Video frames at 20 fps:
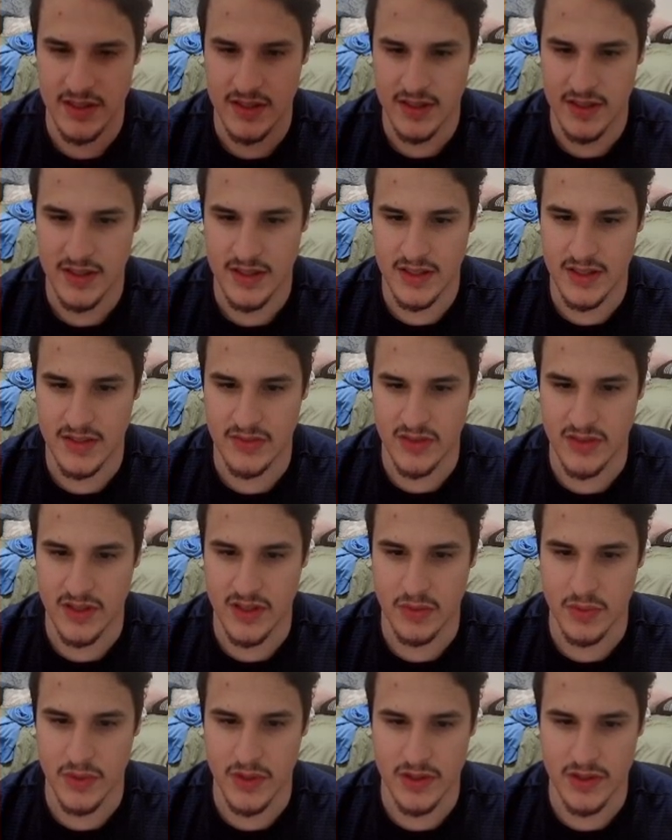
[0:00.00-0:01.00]
give the other
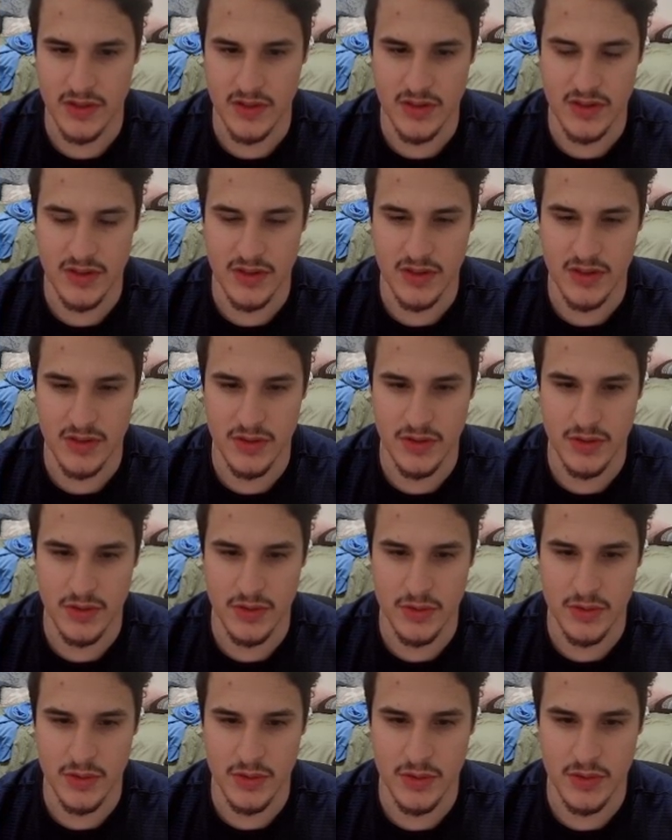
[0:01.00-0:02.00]
one to
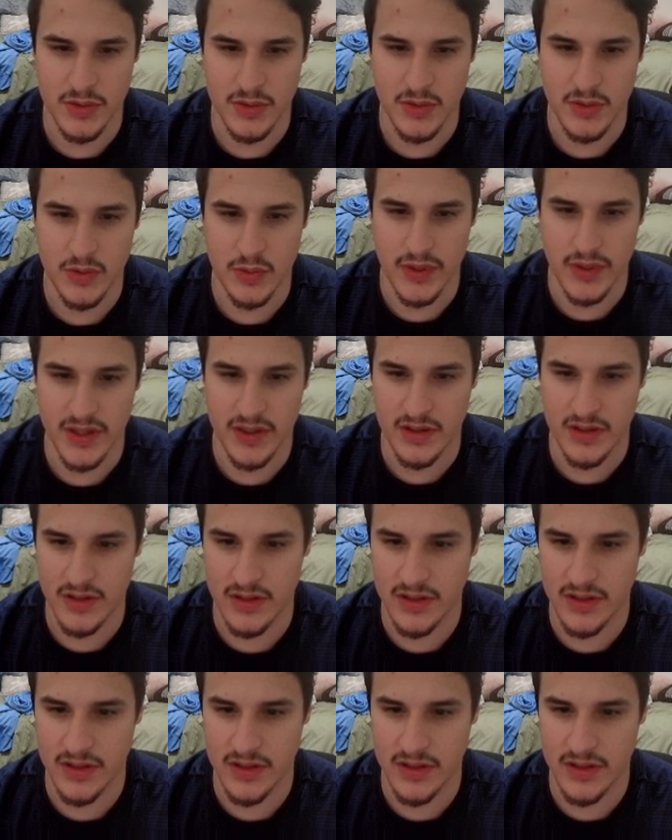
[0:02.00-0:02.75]
Weedle.